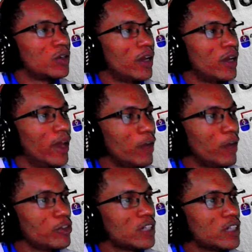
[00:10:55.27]
every
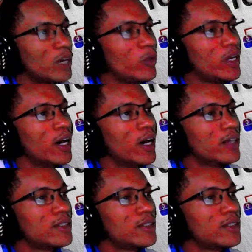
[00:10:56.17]
time we had
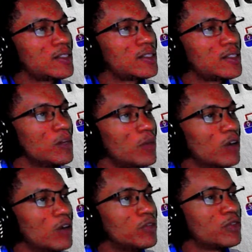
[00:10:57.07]
the sum of the
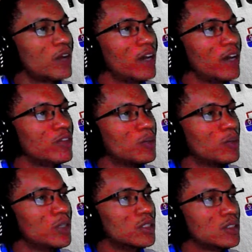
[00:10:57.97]
5
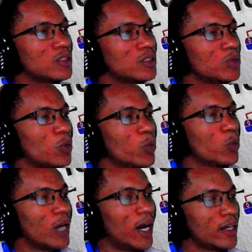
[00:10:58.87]
numbers, we
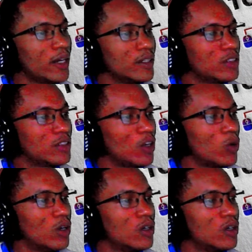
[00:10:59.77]
added it to our